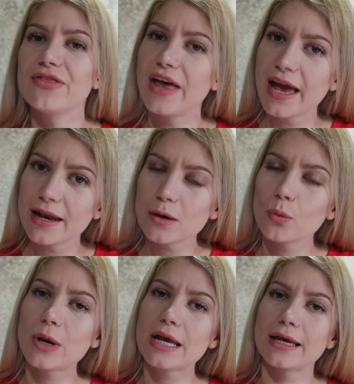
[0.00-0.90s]
then
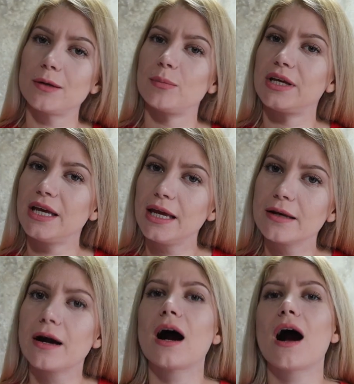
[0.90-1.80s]
we can
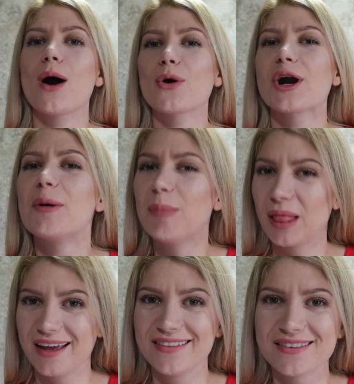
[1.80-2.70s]
begin our
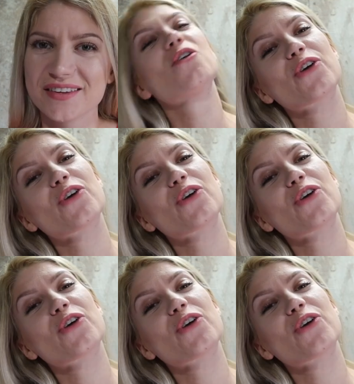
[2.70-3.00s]
blend.